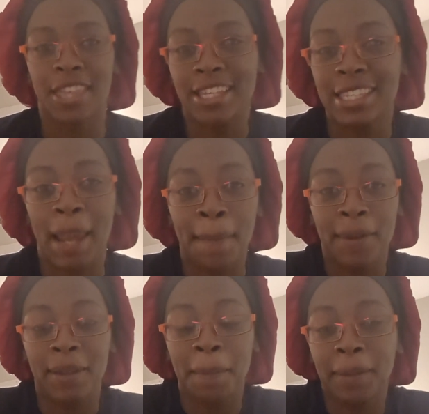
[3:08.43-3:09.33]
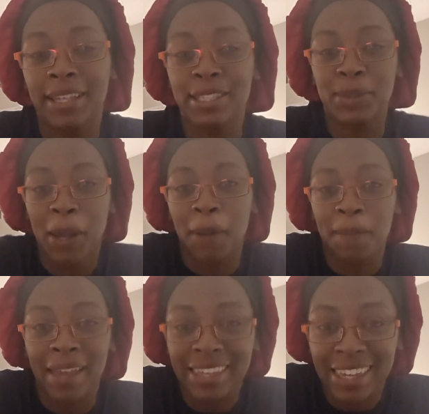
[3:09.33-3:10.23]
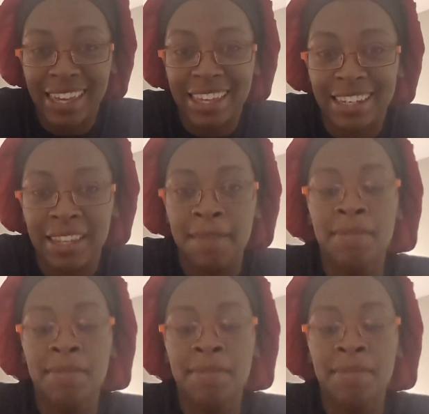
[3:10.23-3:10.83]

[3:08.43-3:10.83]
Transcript: things that I put in place to help my kid